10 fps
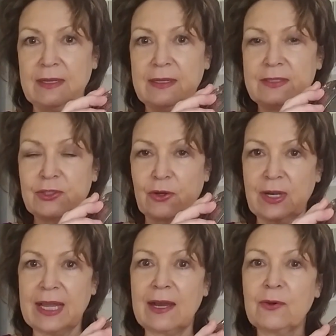start
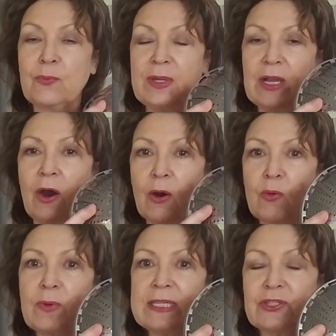out, we
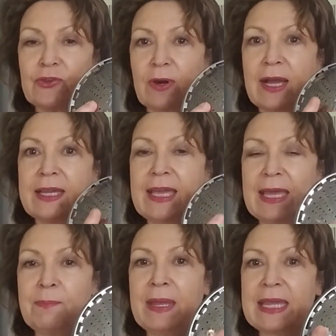always try
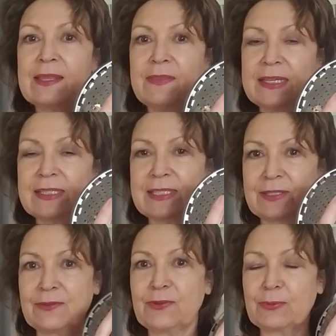and make
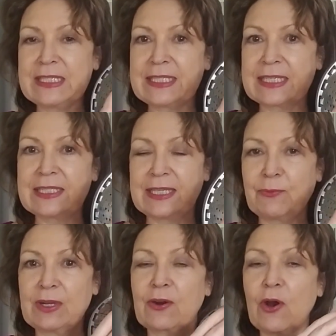this 360.
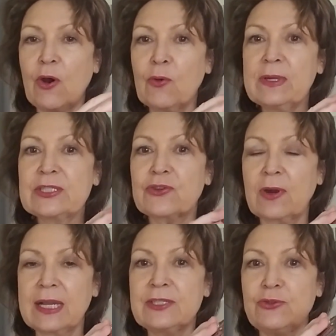We are always
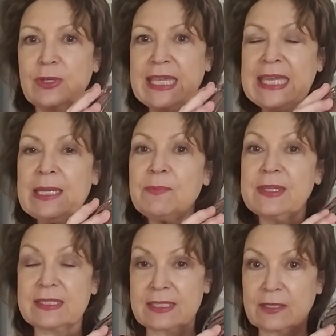trying to keep
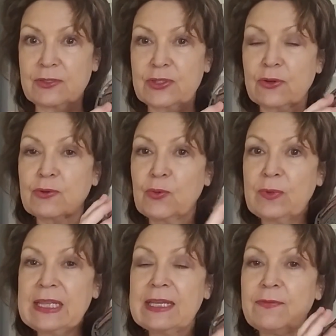this little circle
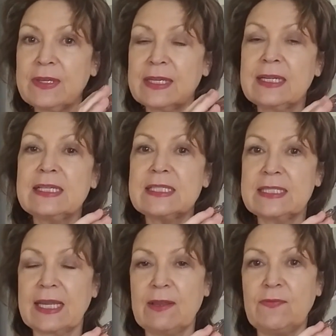we live in
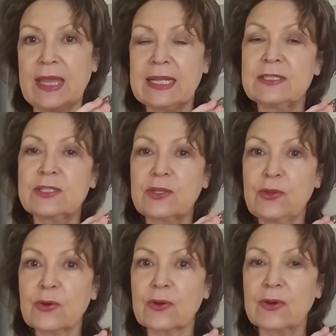safe and
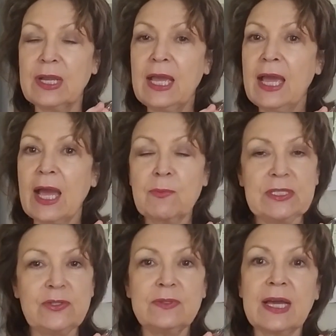secure. And we
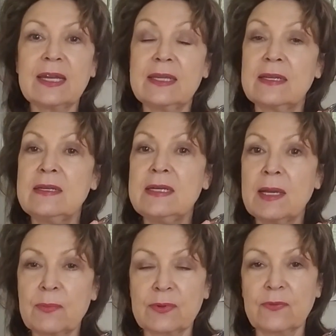do that in a
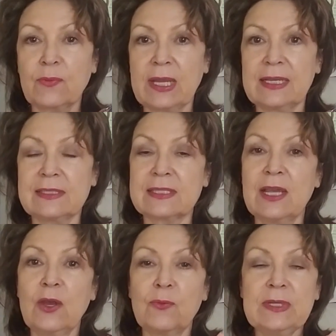number of ways.
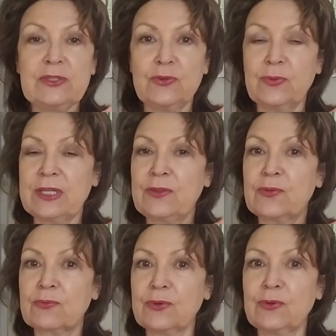We do it
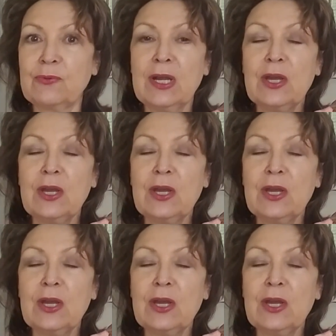through